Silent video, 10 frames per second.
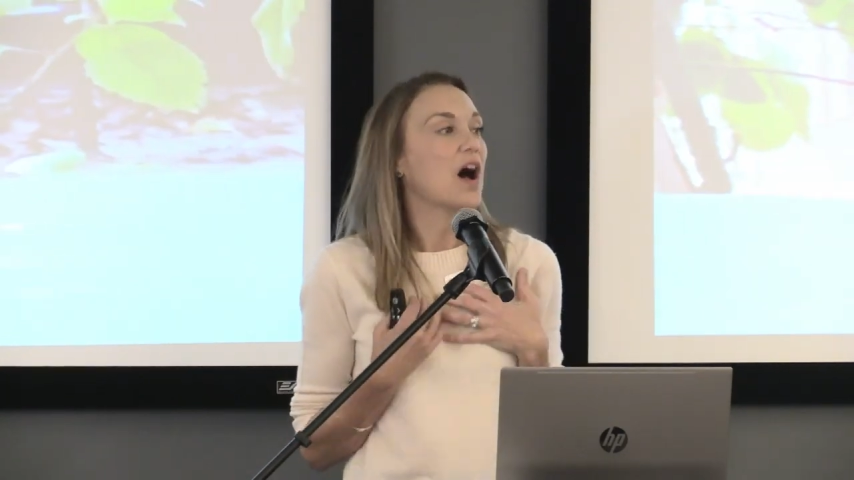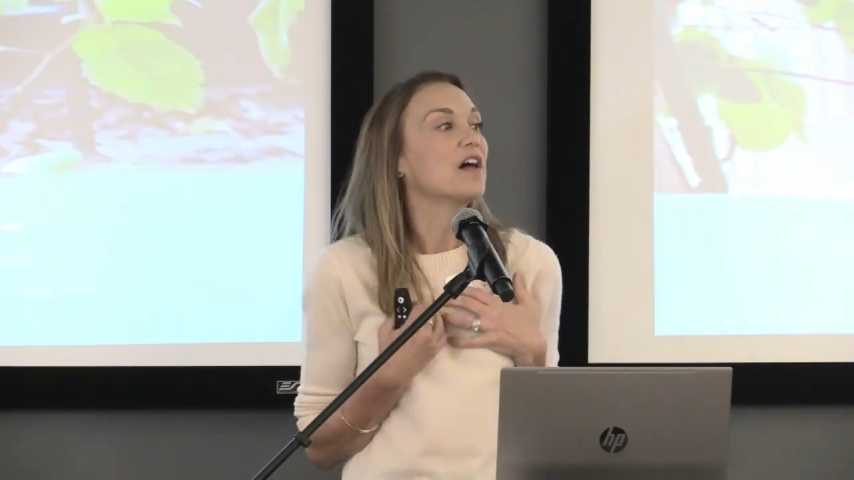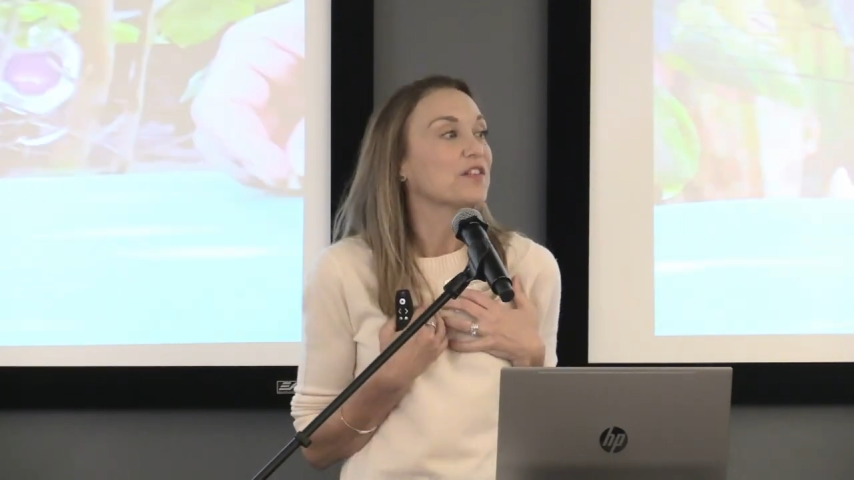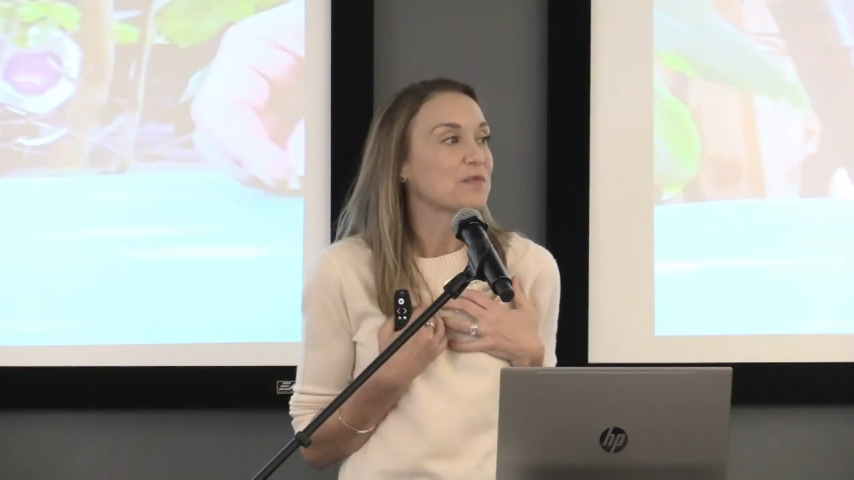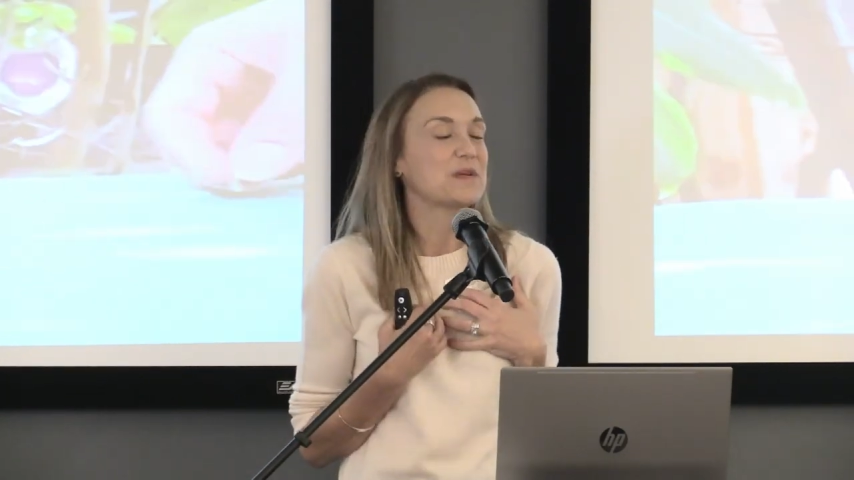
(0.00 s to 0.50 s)

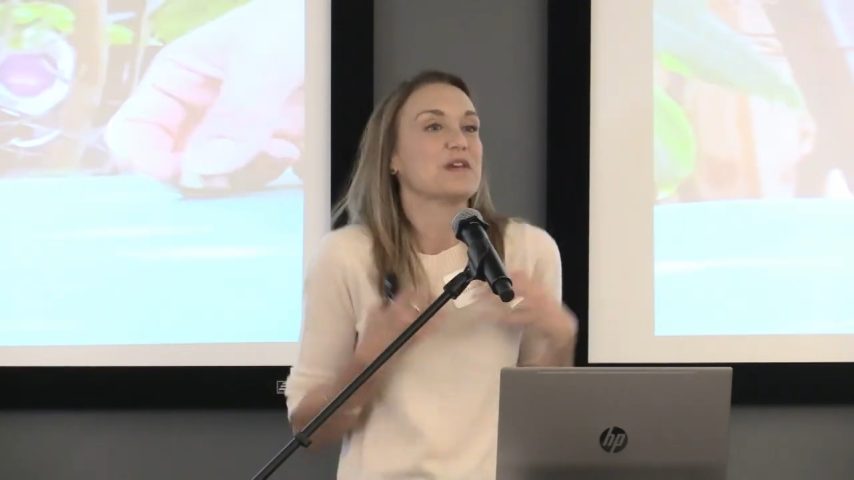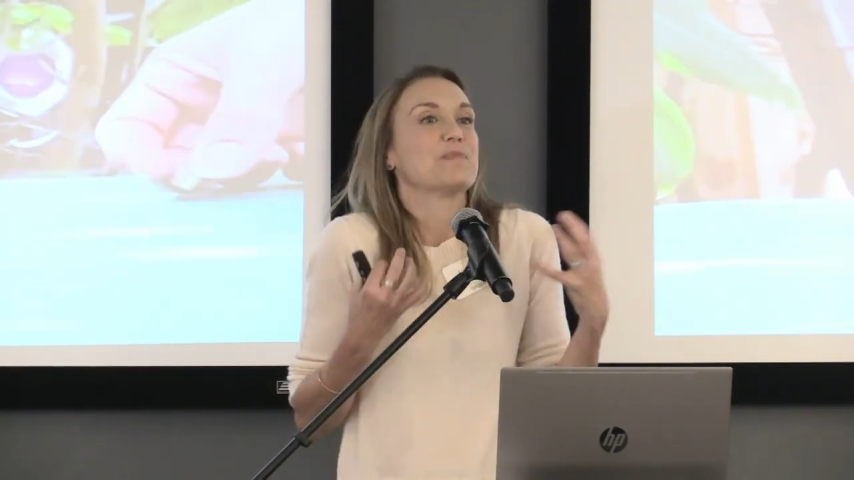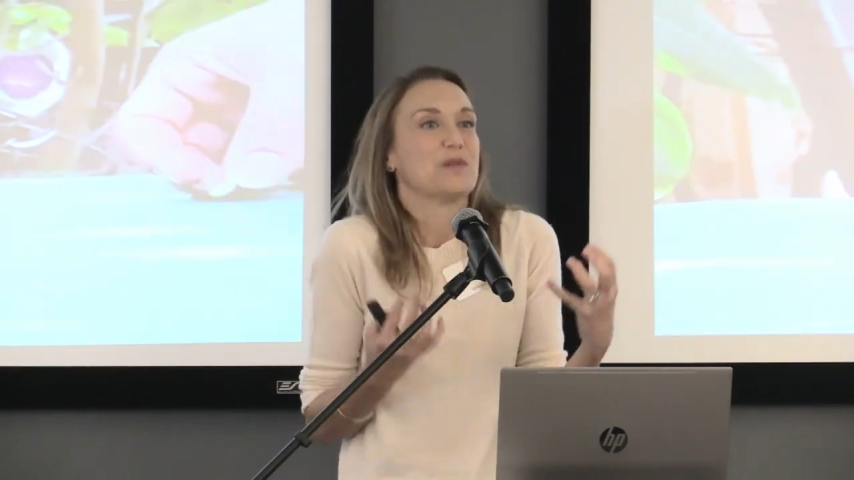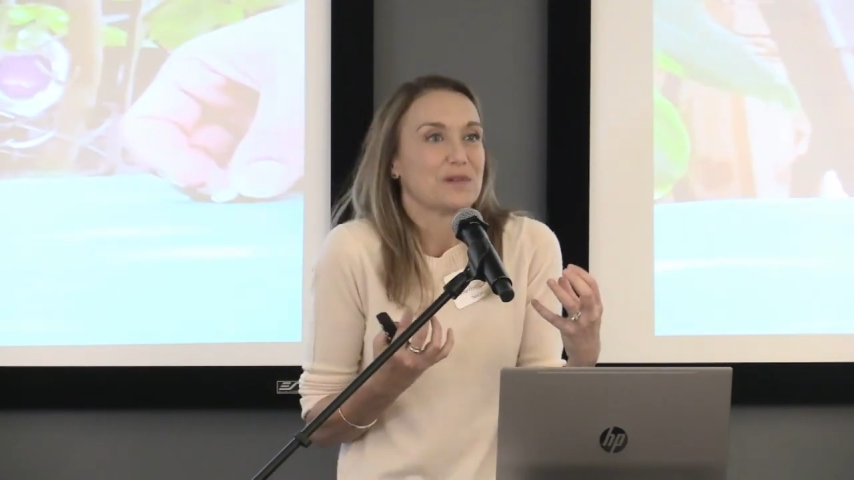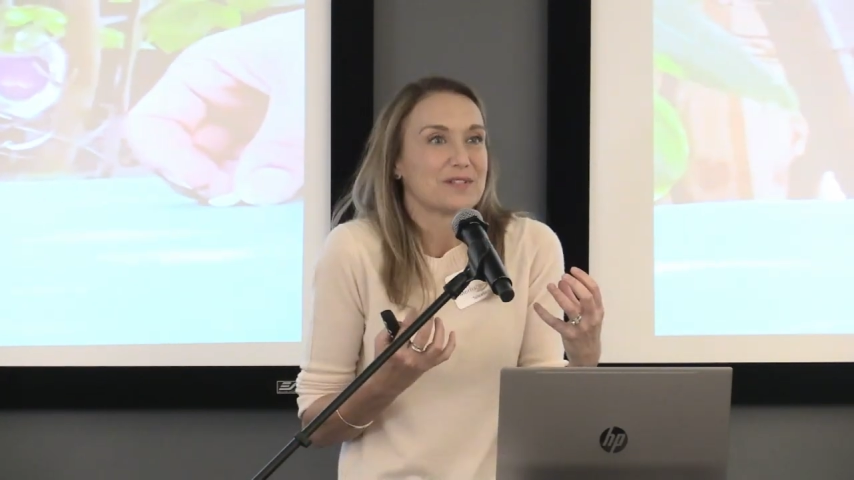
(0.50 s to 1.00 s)
other
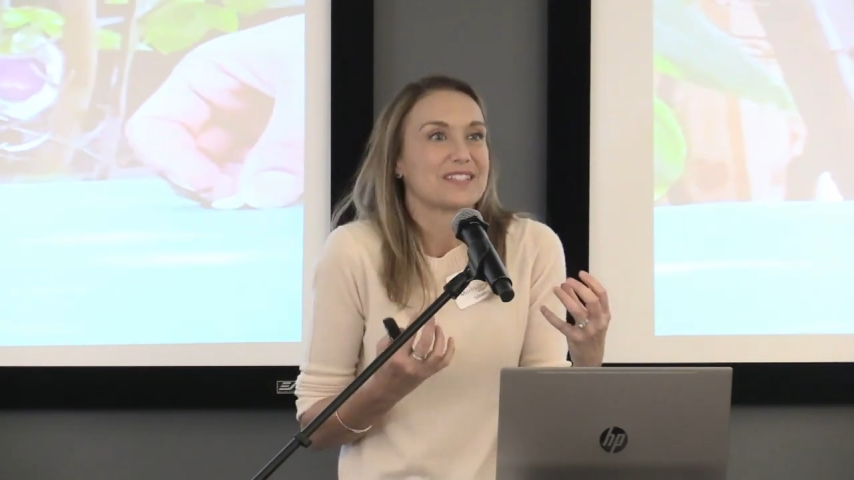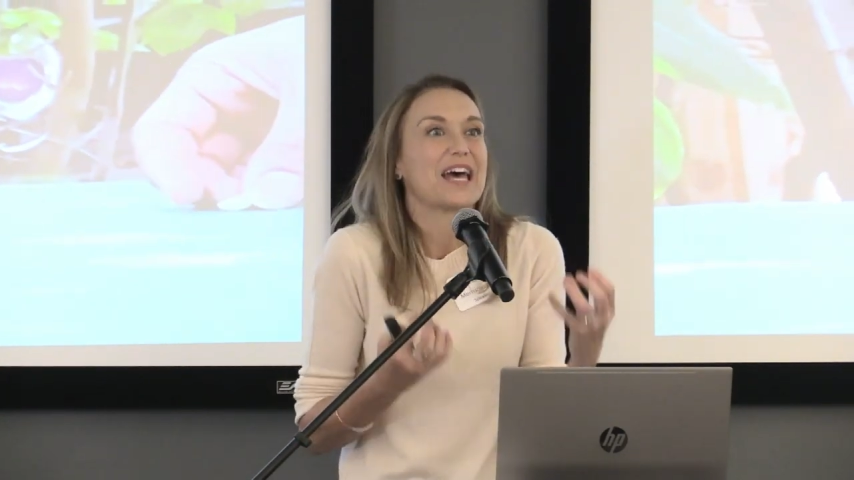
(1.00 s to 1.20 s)
people's,